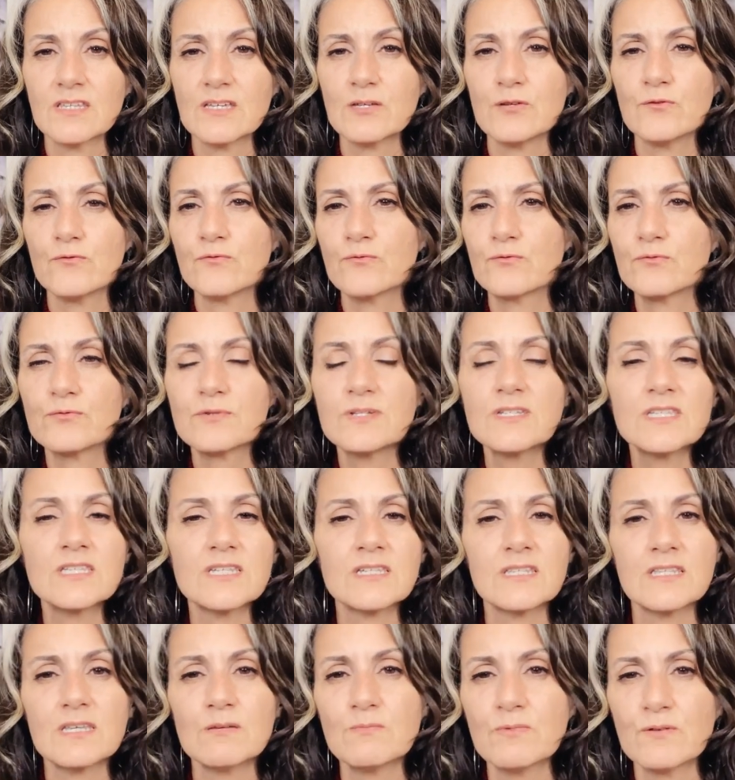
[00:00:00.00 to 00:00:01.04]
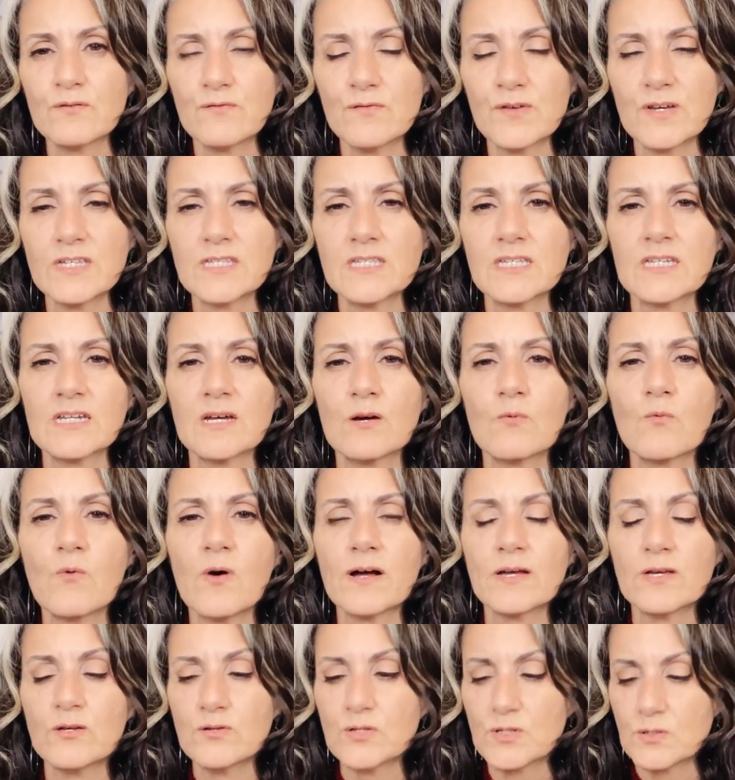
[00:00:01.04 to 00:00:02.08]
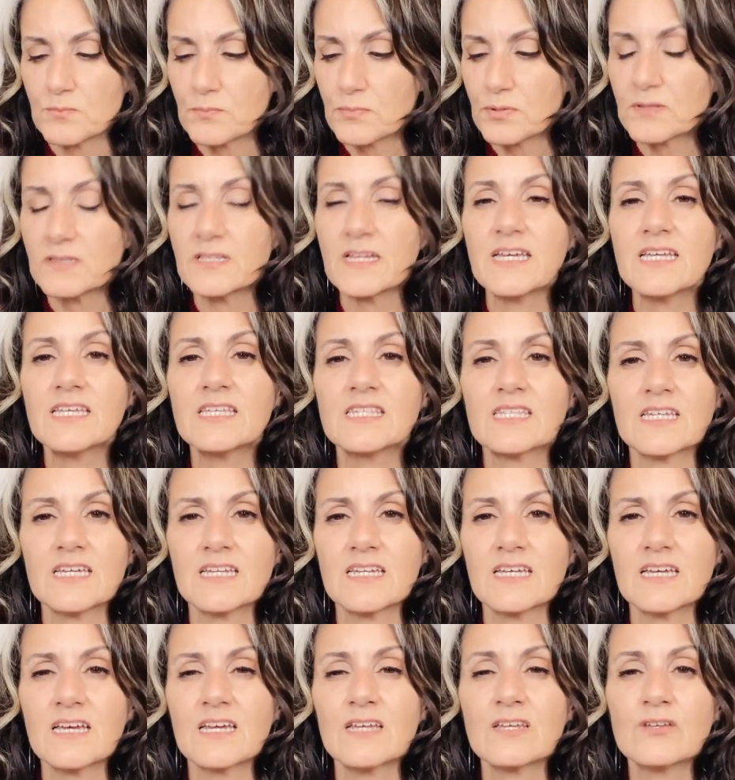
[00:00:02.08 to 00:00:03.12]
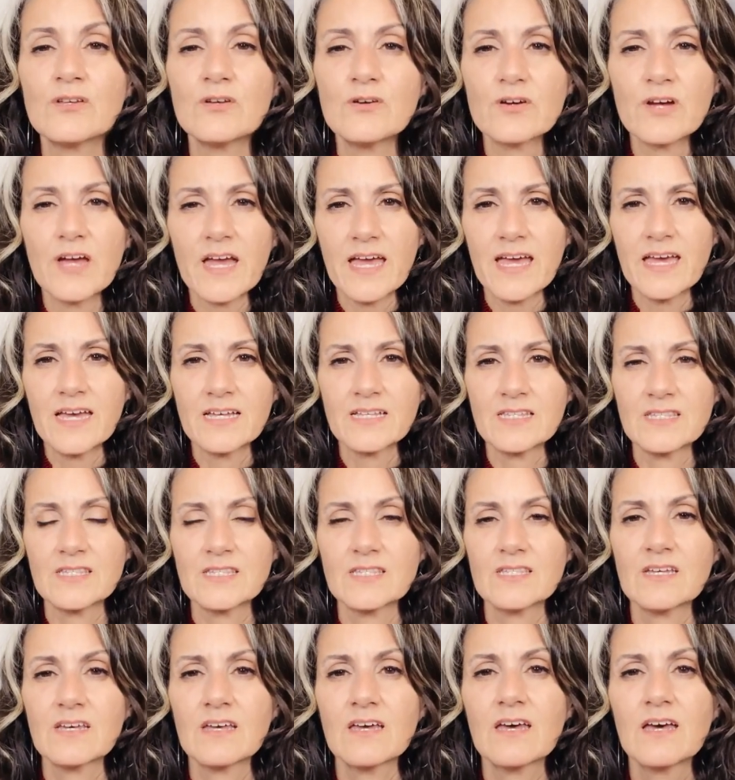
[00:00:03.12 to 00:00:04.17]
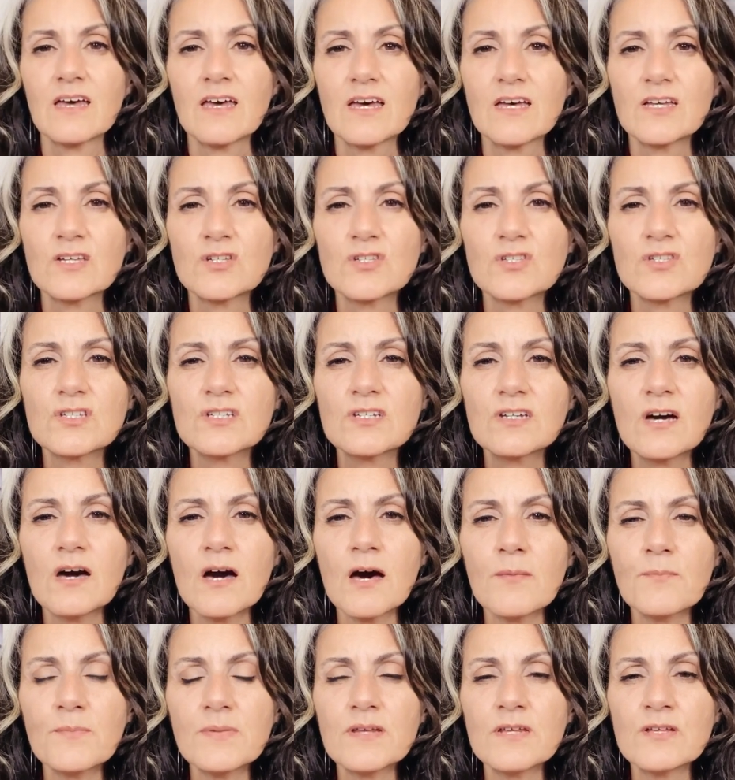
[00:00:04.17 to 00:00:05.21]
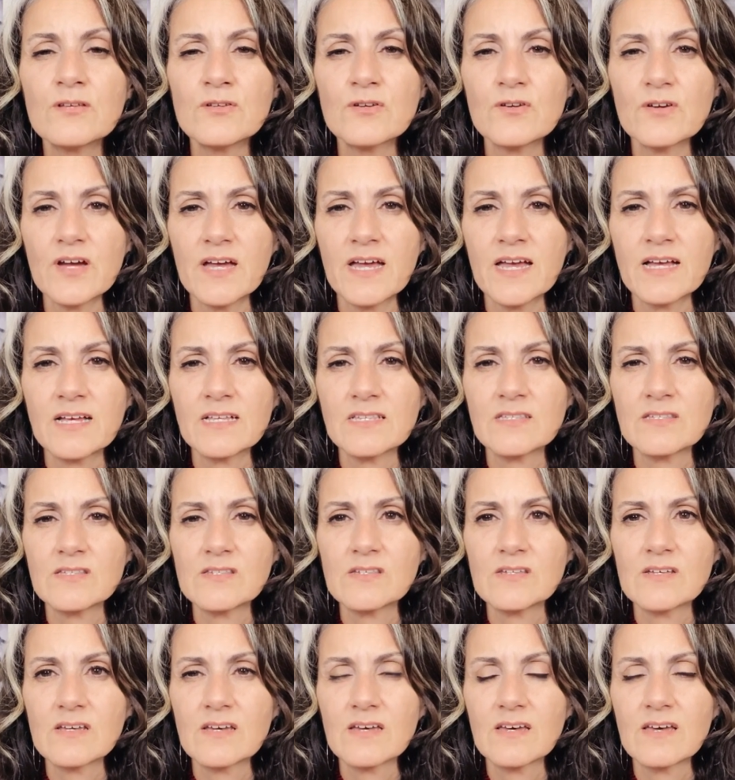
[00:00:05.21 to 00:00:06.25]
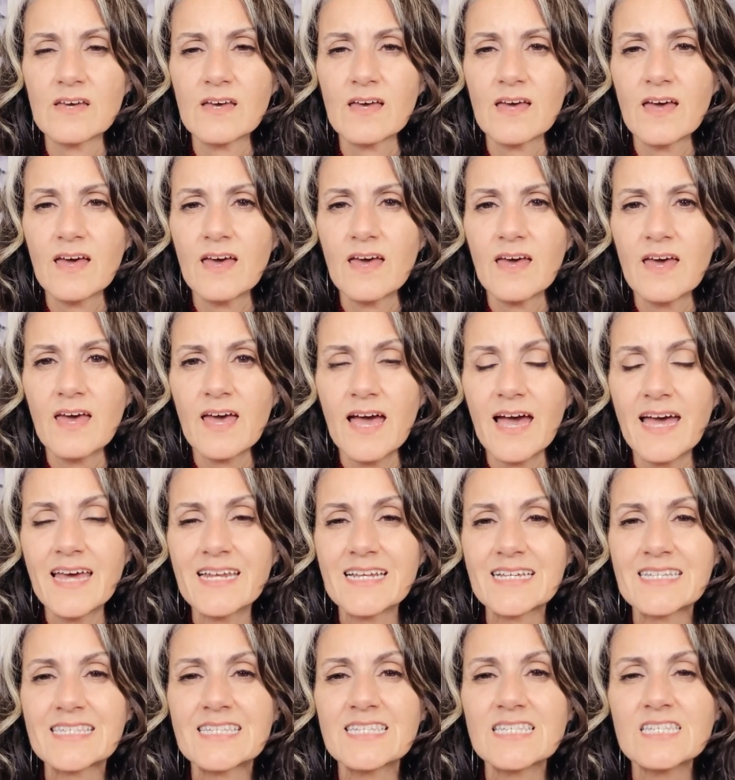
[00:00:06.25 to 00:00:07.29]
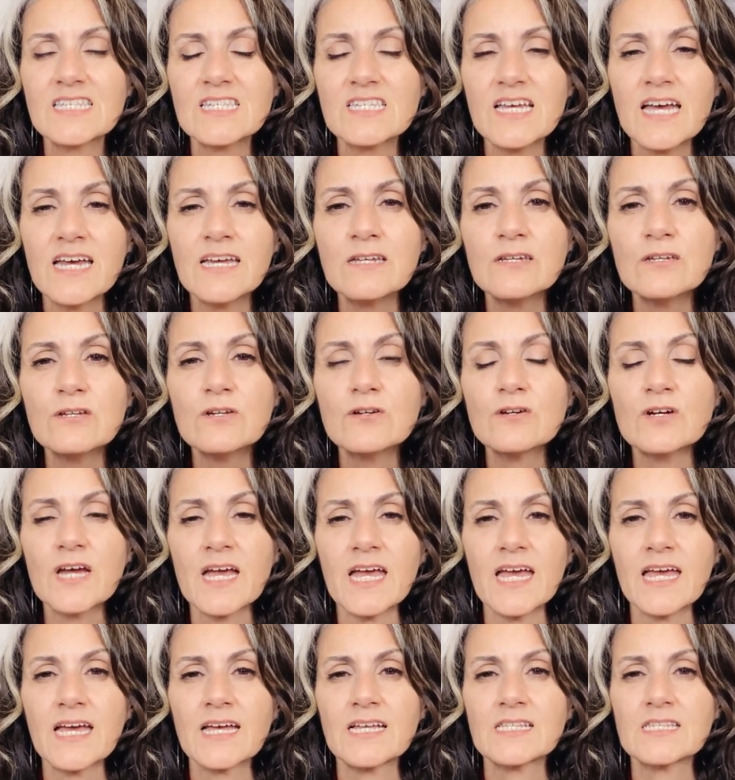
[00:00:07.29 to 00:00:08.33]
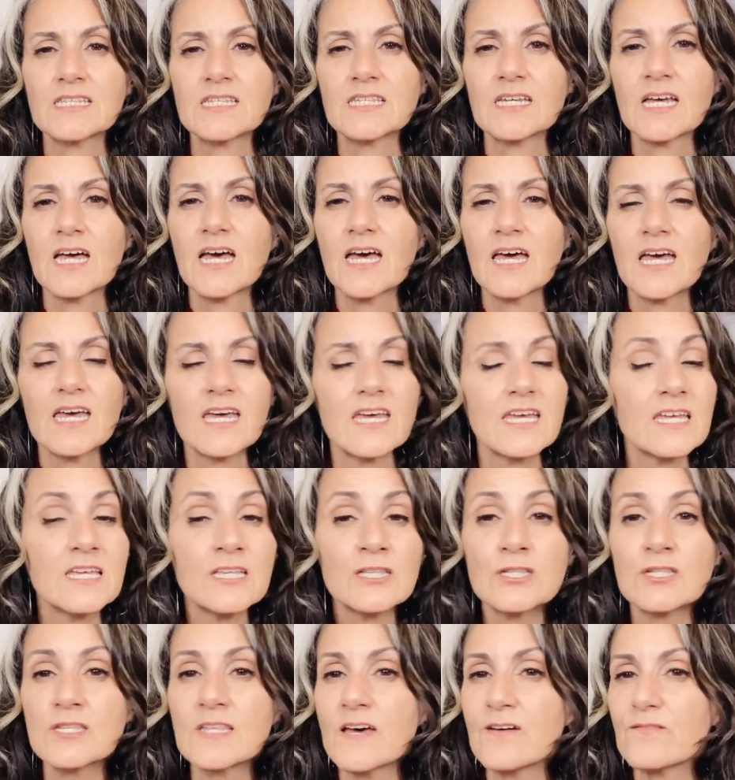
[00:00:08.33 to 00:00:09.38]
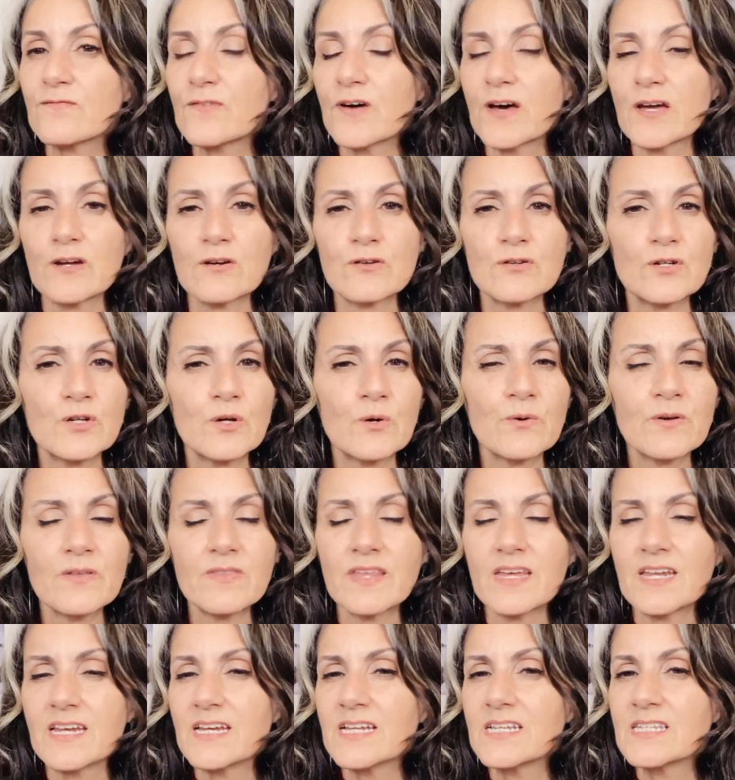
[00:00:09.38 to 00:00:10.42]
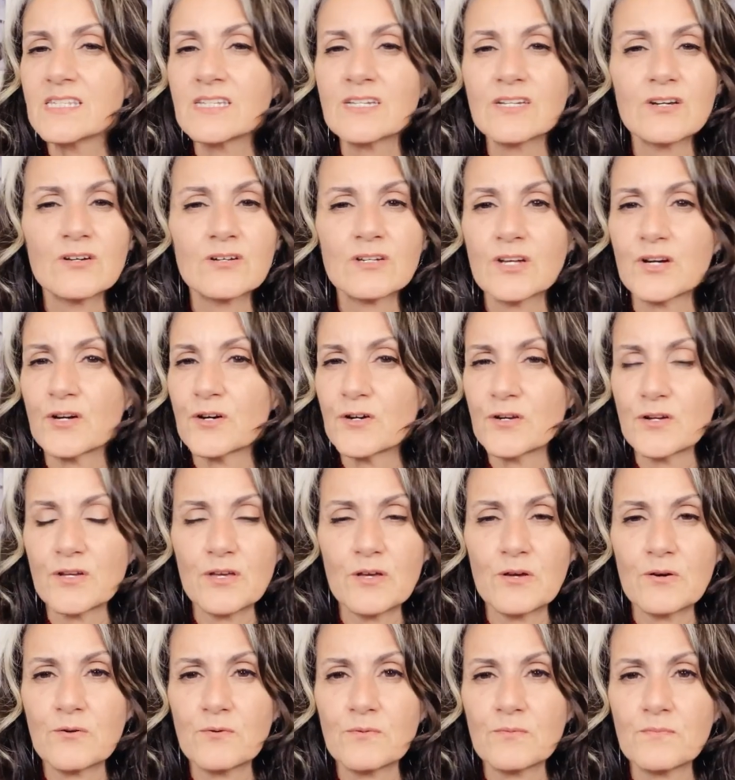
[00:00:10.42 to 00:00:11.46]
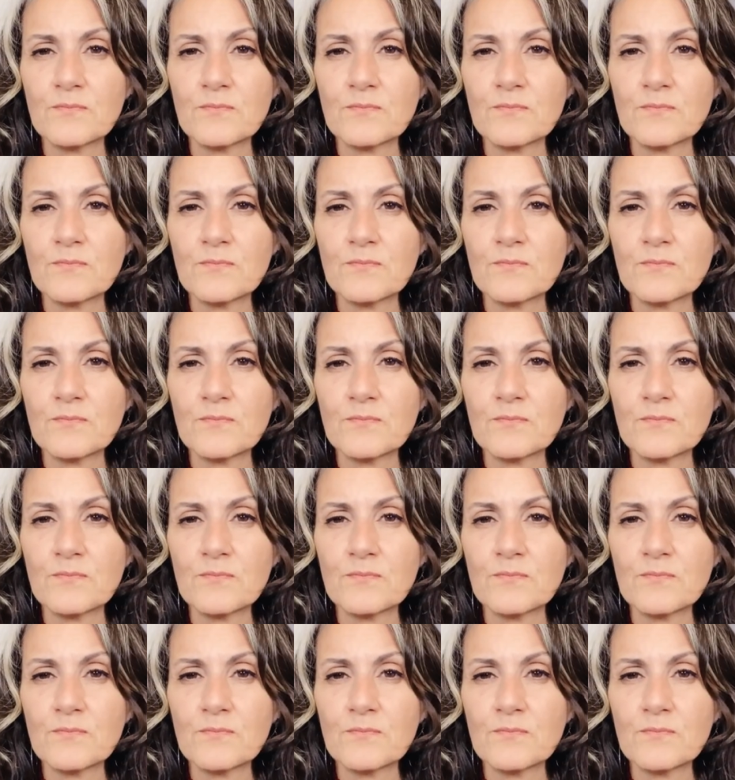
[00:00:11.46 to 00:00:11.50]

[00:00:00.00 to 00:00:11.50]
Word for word: that you've recently been facing, I want you to place it in your hands. Just cup it in your hands and extend your hands into that fire, knowing that it isn't going to hurt you.